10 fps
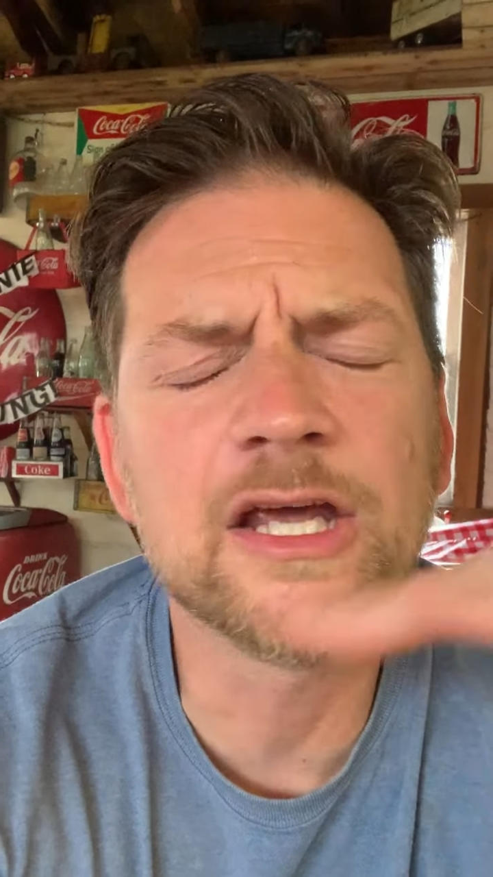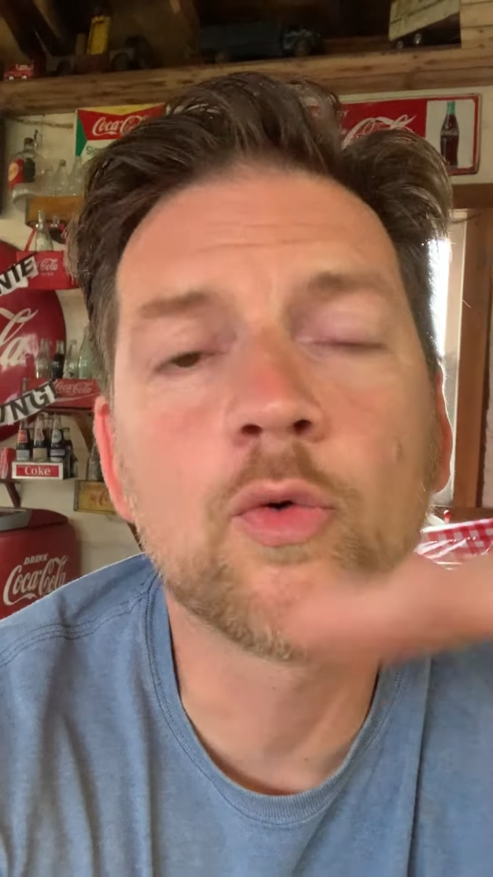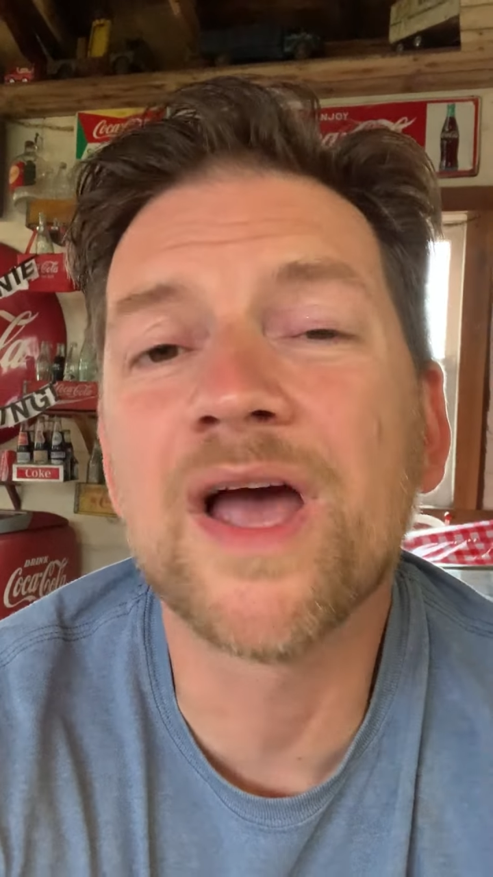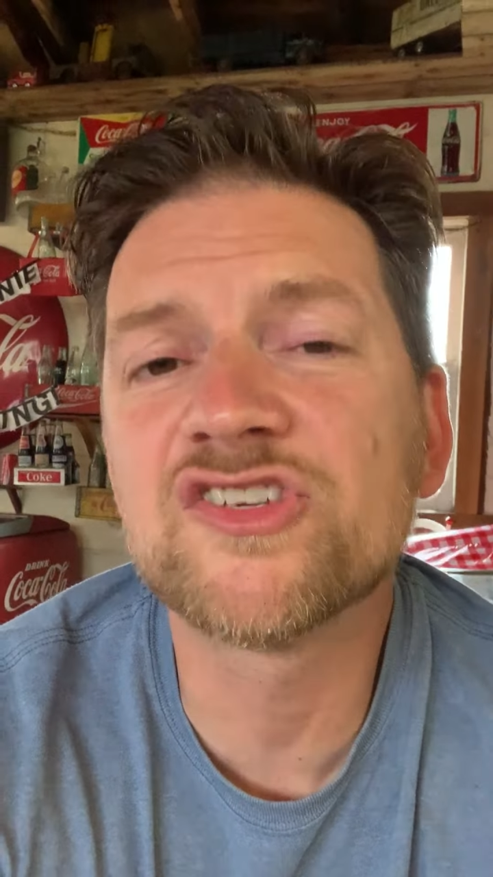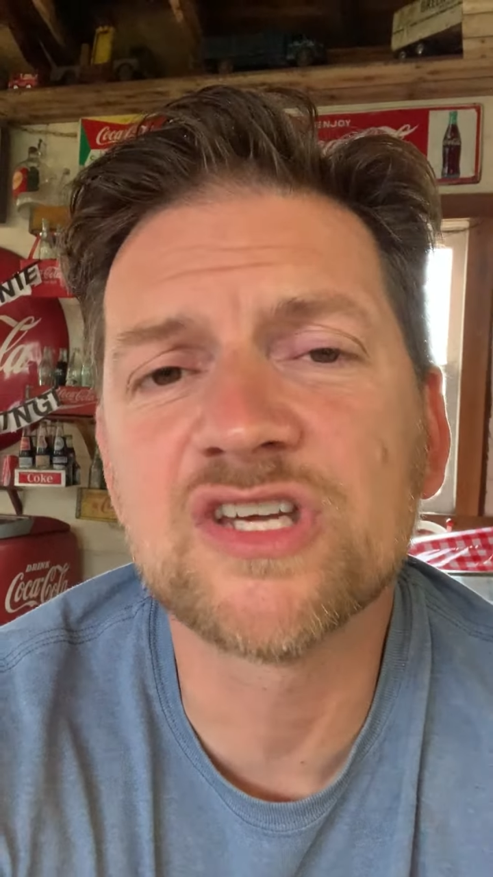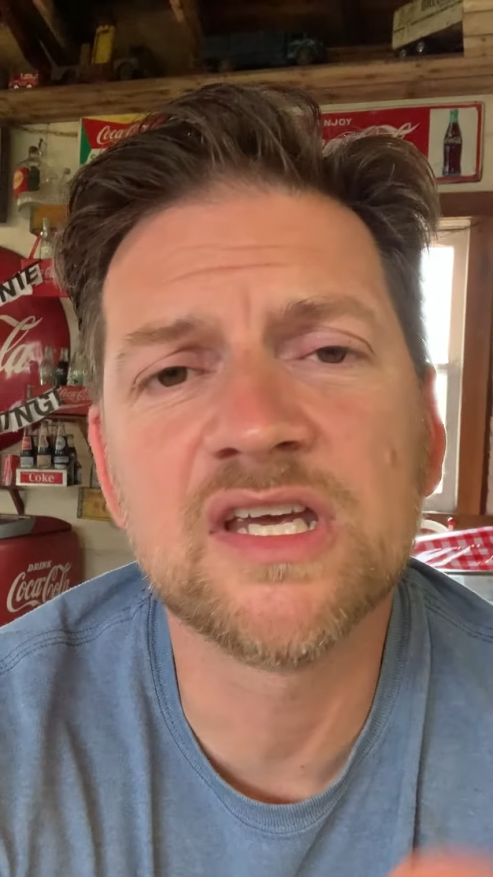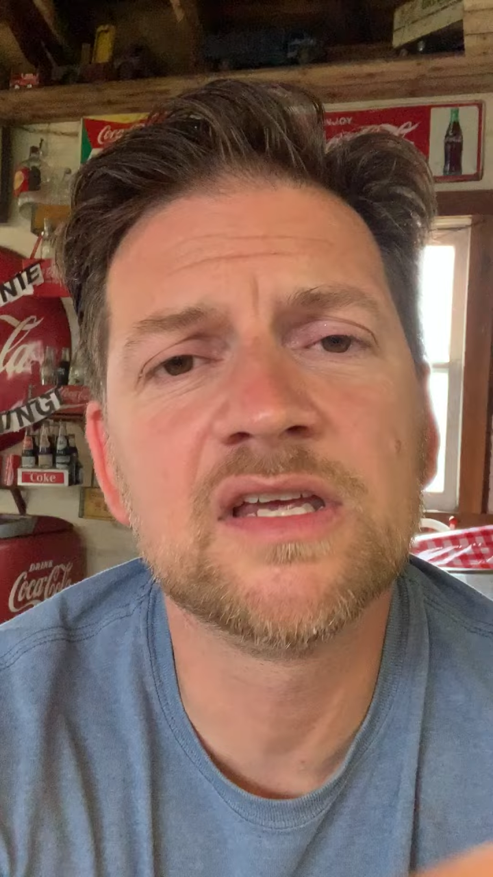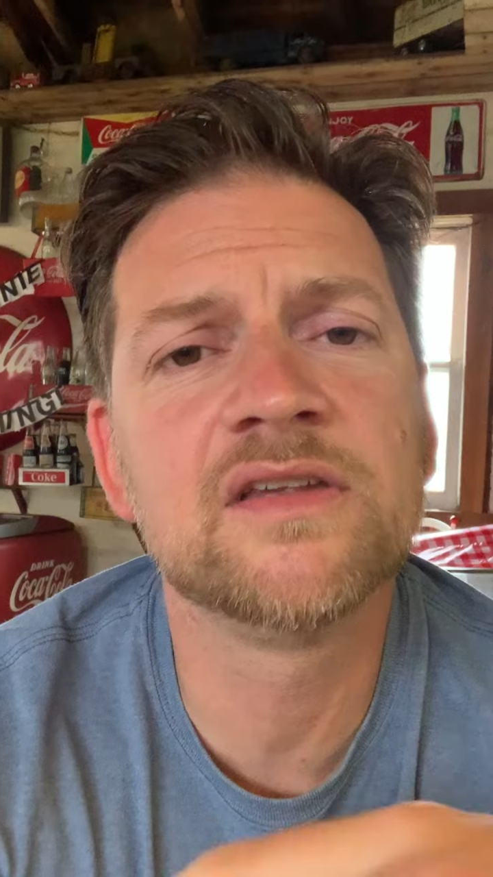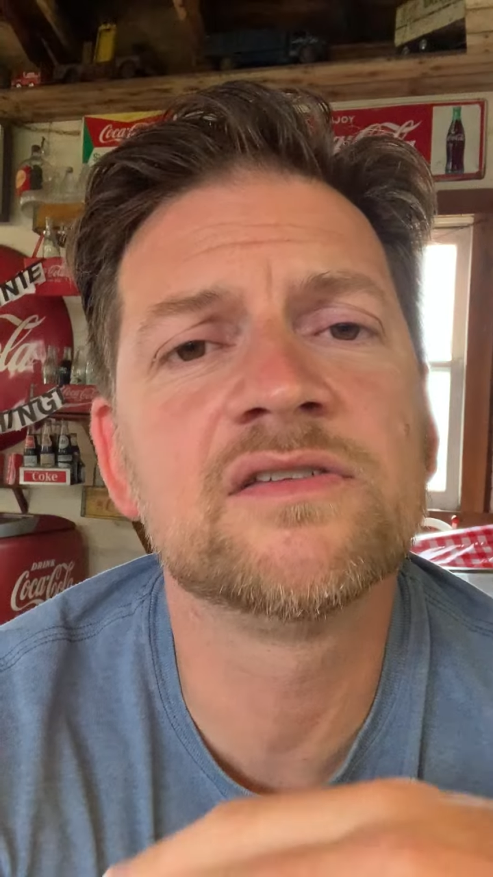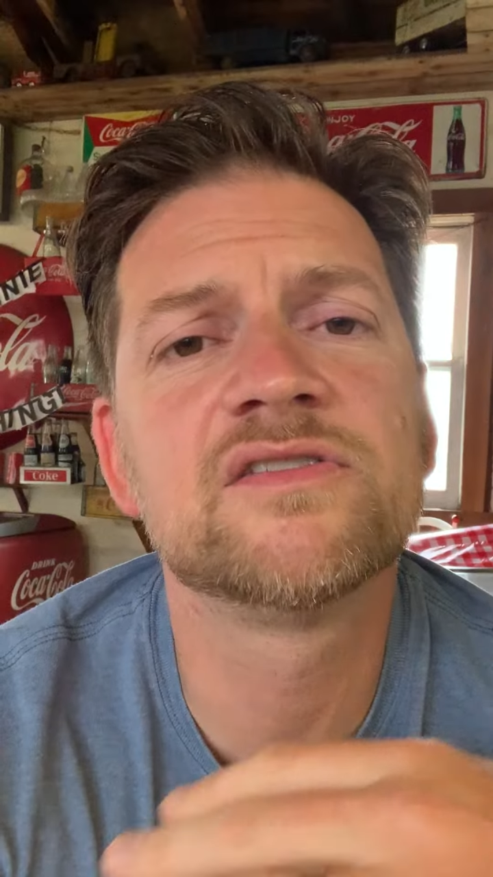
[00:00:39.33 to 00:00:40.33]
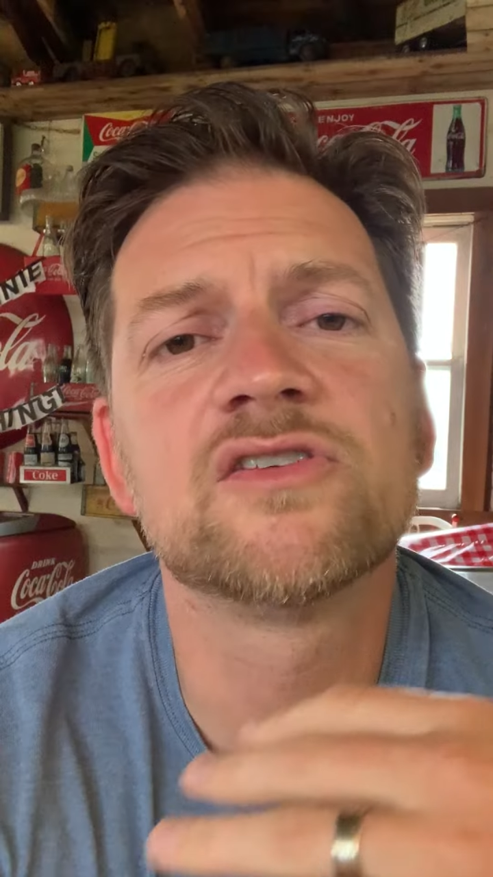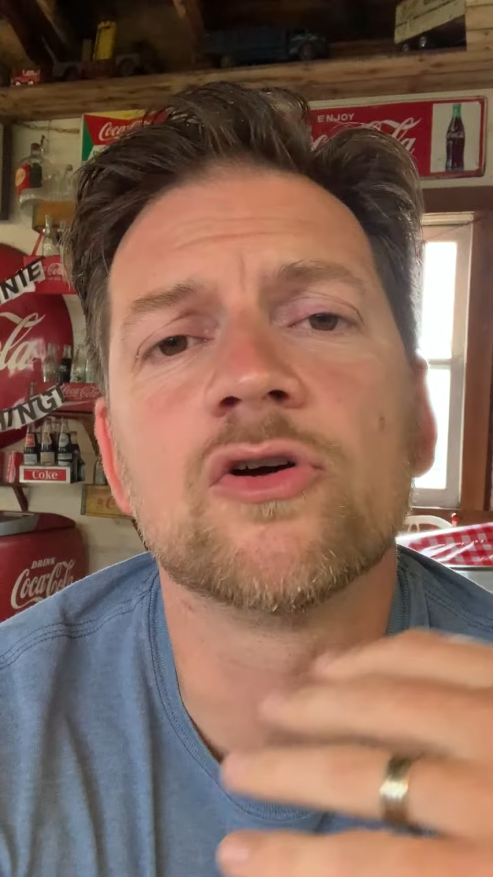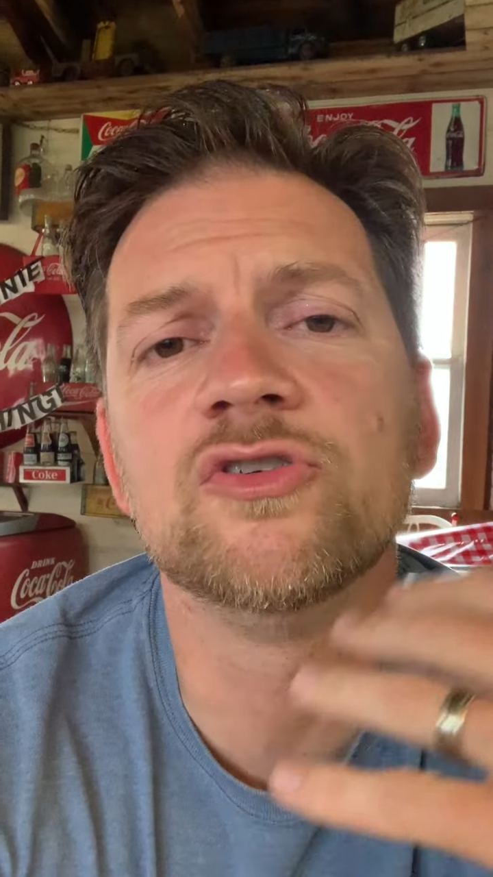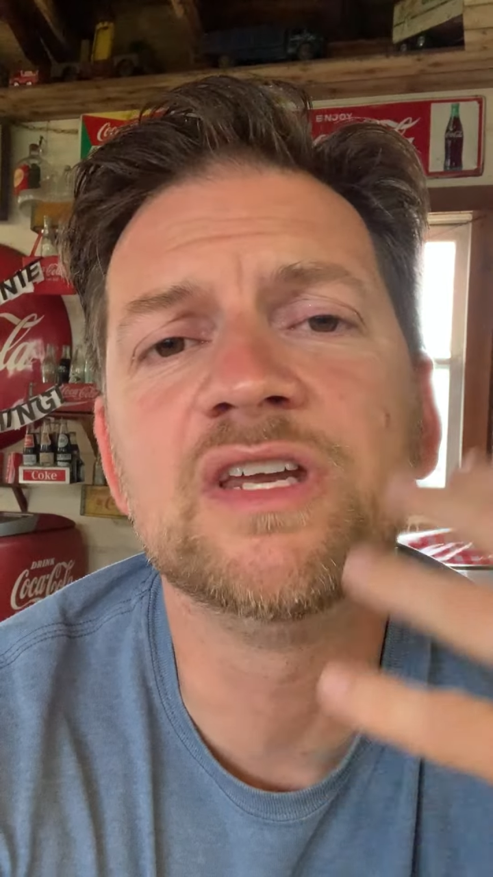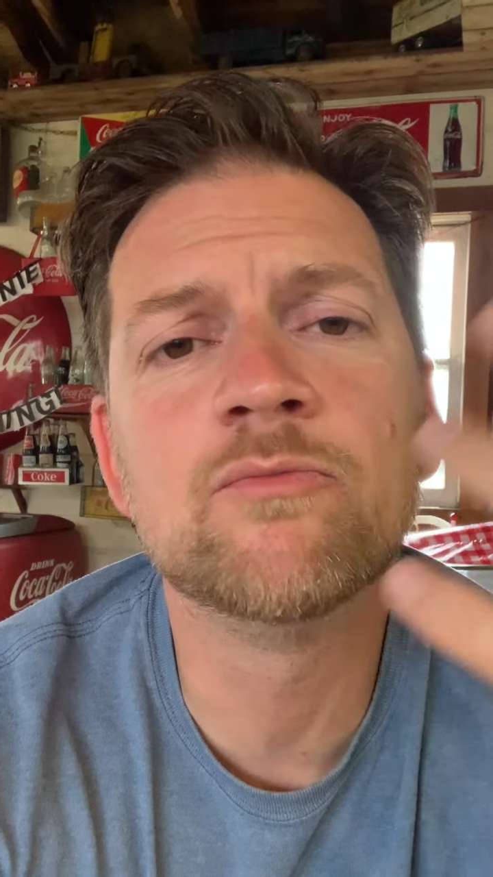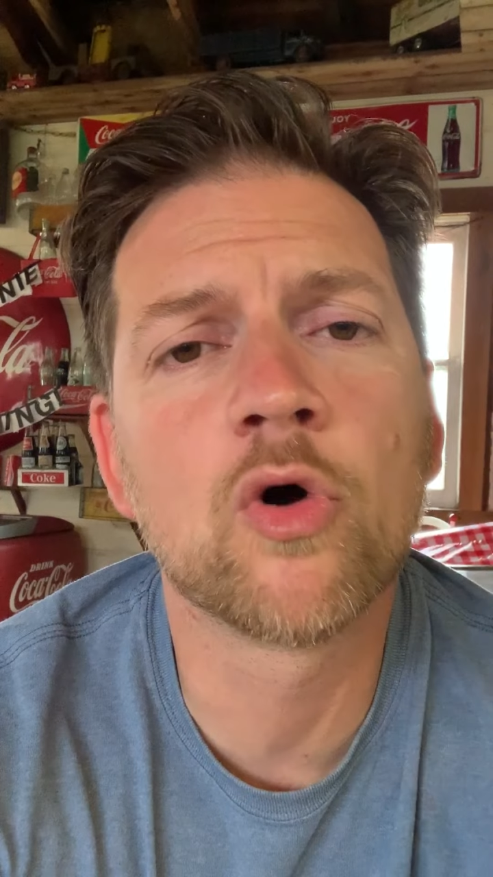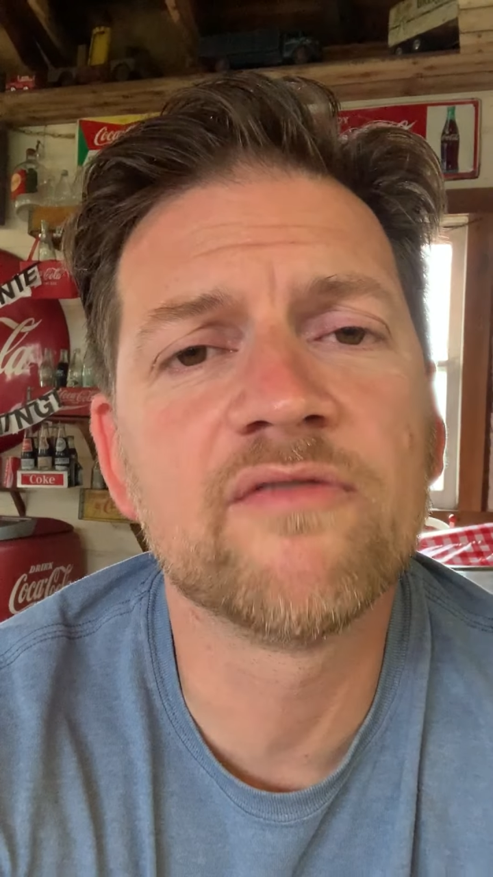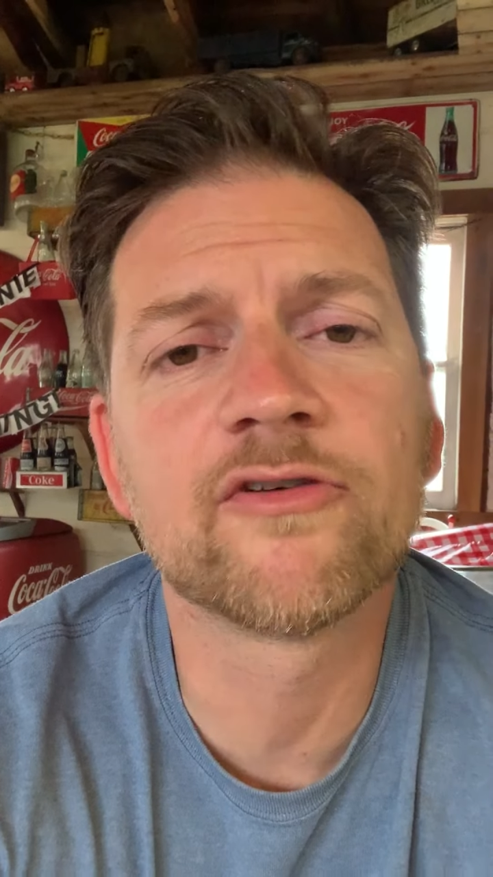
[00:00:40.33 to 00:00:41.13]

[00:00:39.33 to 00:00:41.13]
any questions or you need more